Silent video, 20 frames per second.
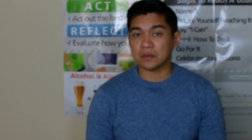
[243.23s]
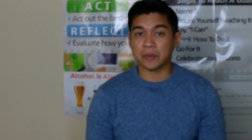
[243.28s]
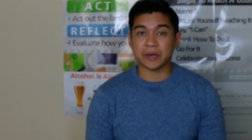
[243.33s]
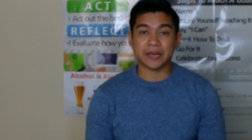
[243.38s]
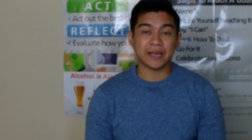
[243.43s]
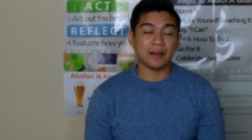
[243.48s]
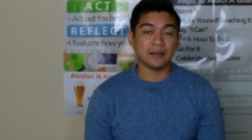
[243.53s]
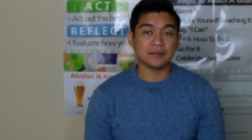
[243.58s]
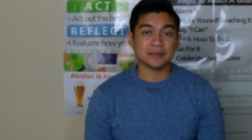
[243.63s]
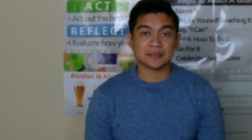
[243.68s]

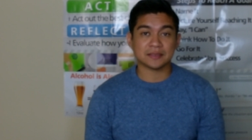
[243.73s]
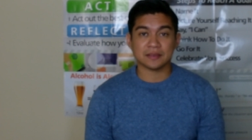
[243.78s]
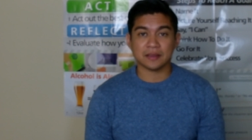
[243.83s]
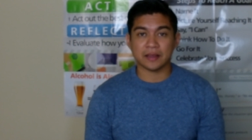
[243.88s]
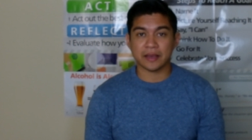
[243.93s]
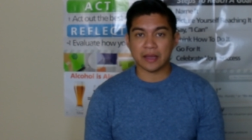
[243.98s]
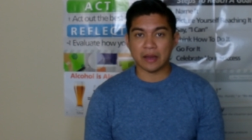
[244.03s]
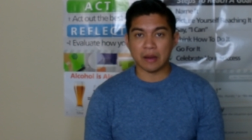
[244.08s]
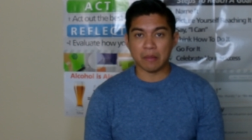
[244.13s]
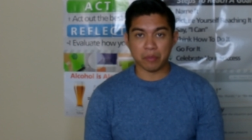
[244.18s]
somebody else,
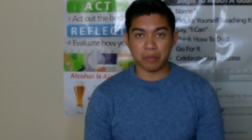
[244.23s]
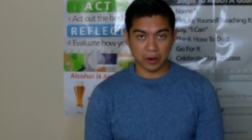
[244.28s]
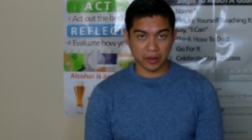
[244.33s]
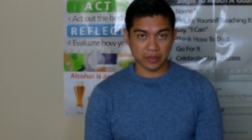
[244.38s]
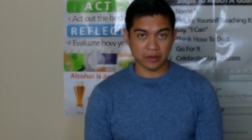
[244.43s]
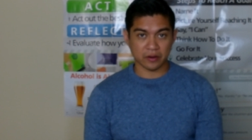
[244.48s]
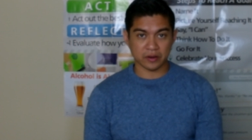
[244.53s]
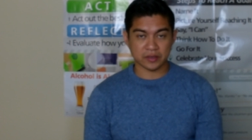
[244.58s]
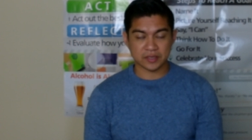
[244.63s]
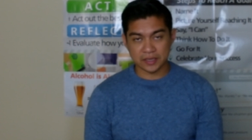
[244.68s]
like a
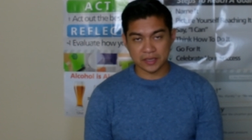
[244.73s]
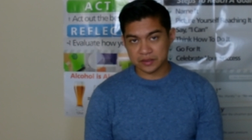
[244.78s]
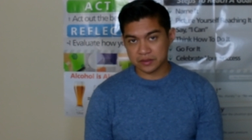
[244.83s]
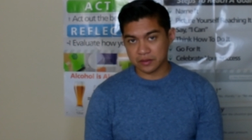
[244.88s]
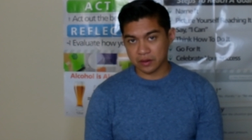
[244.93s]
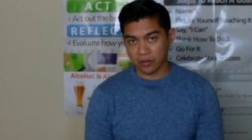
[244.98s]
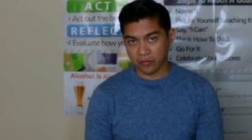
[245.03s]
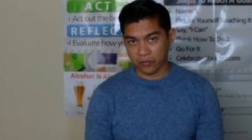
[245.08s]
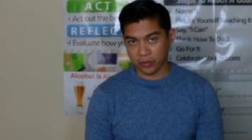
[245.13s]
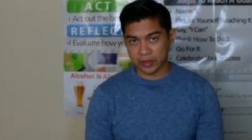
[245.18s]
brother or
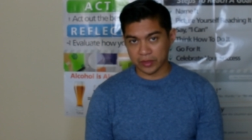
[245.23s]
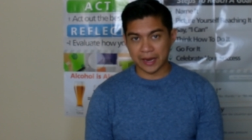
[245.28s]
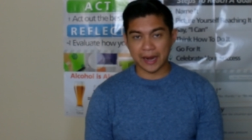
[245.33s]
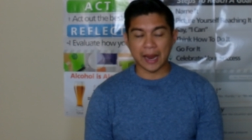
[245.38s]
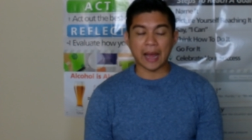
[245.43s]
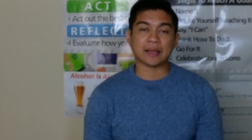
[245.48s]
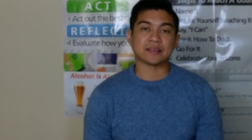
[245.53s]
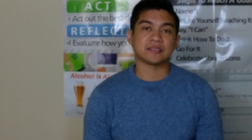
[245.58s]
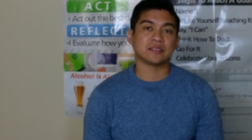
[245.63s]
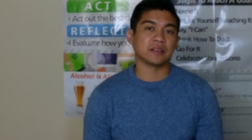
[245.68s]
sister, for that
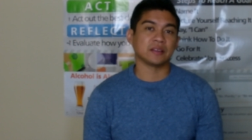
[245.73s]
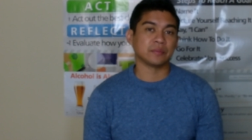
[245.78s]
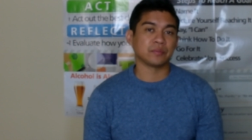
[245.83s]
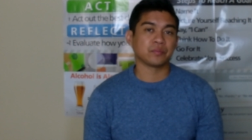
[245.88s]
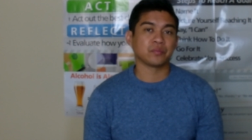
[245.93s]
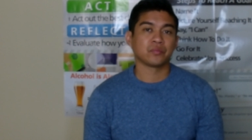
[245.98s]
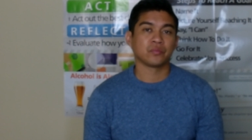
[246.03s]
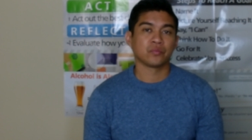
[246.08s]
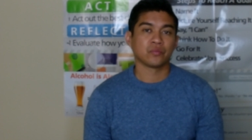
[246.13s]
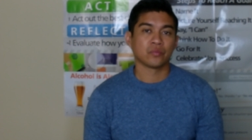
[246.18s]
accident?
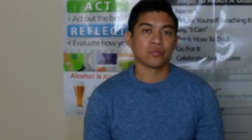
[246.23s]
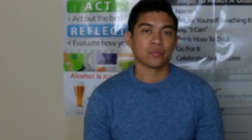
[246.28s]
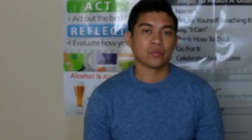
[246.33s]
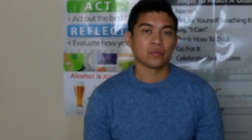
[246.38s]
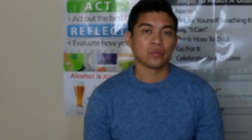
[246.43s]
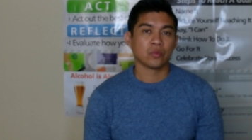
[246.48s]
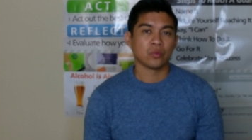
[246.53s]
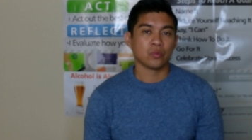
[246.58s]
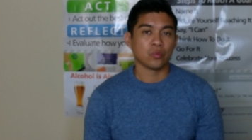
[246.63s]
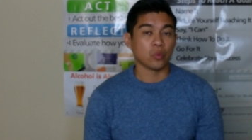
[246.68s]

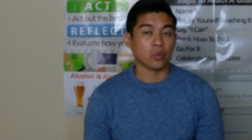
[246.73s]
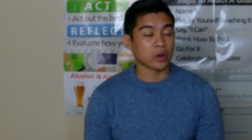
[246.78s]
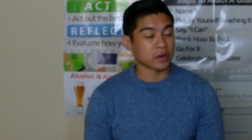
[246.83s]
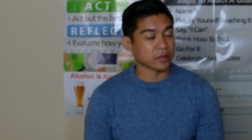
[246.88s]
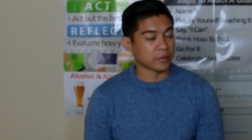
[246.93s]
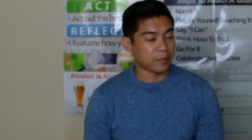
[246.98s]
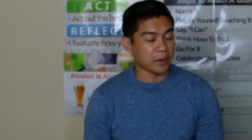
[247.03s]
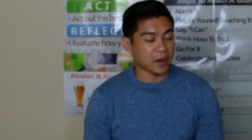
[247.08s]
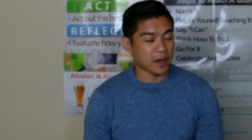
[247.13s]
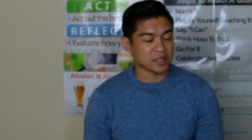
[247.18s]
What
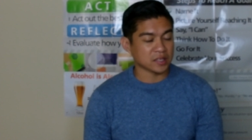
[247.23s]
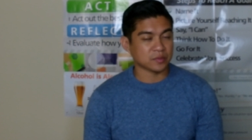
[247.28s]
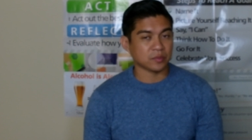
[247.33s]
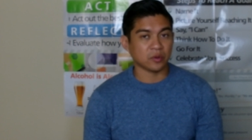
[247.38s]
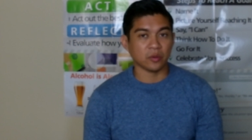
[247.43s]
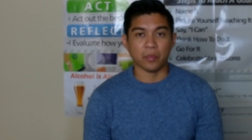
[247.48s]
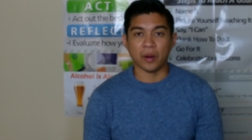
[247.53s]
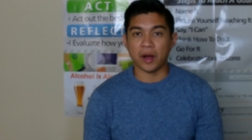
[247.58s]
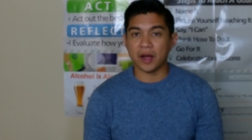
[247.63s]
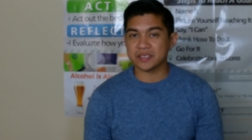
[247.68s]
are the
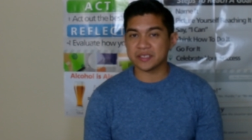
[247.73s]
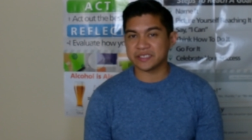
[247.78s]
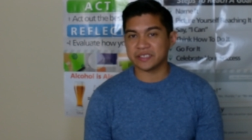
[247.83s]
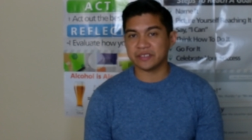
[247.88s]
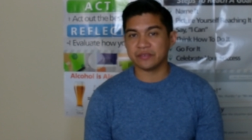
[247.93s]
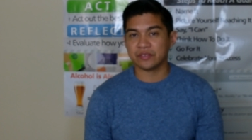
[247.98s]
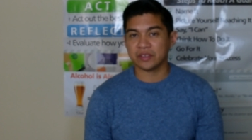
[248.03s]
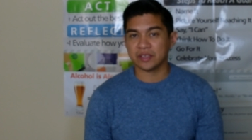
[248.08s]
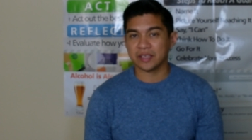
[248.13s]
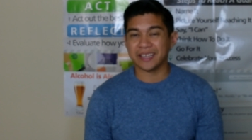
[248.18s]
possible
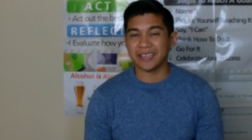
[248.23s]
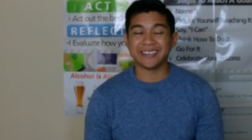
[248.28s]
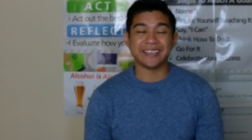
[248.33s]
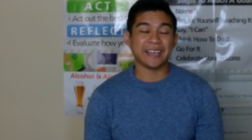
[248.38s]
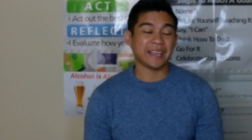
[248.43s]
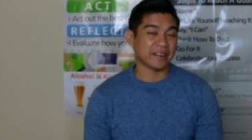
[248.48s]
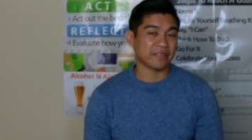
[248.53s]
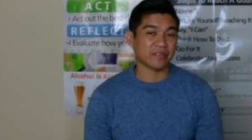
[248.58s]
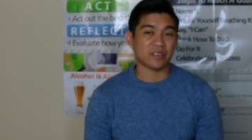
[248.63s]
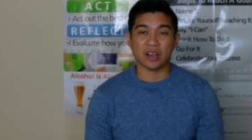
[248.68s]
positive and
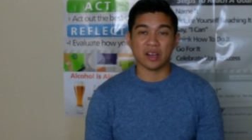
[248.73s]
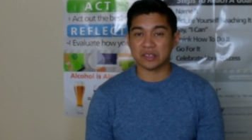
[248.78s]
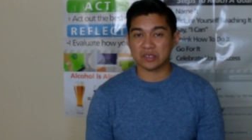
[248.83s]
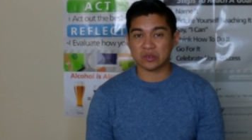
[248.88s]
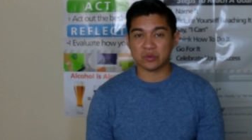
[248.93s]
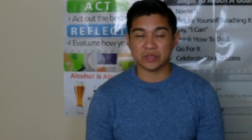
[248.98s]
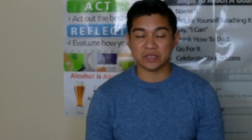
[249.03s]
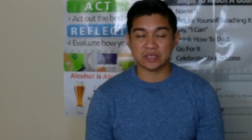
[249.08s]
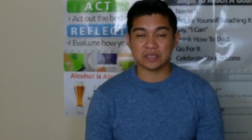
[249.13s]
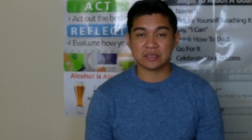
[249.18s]
negative
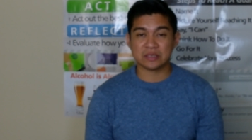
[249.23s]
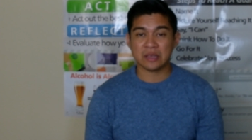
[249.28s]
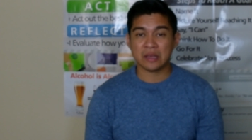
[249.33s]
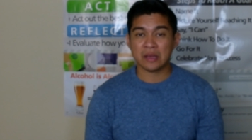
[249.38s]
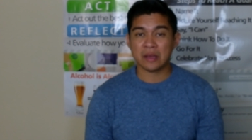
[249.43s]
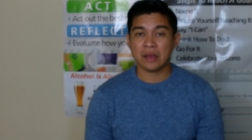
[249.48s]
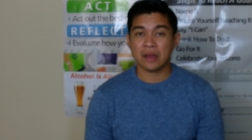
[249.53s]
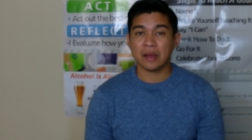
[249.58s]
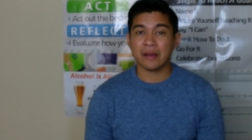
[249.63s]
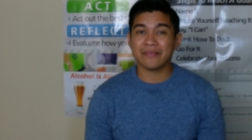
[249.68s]
consequences
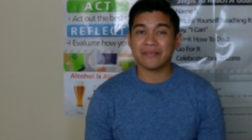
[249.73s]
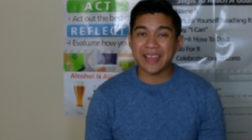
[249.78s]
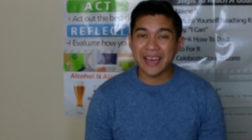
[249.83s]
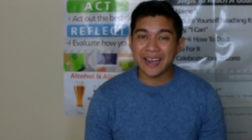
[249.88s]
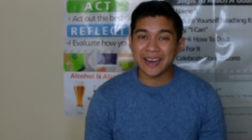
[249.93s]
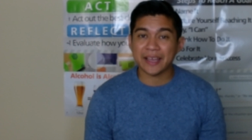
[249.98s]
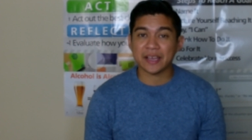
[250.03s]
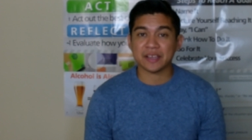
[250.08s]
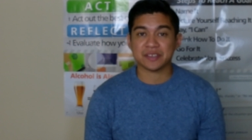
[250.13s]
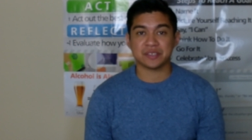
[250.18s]
of
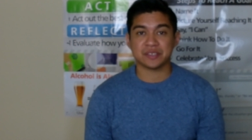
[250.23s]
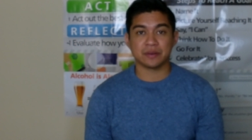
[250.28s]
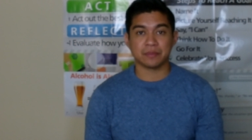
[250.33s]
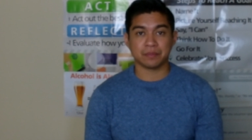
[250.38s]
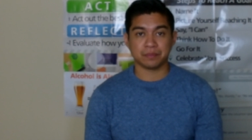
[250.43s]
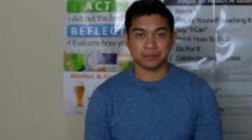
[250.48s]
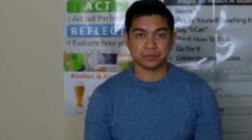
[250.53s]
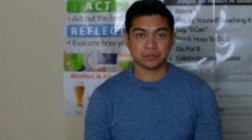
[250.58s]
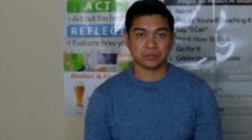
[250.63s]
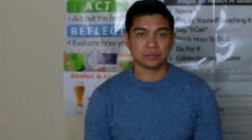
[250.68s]
that action.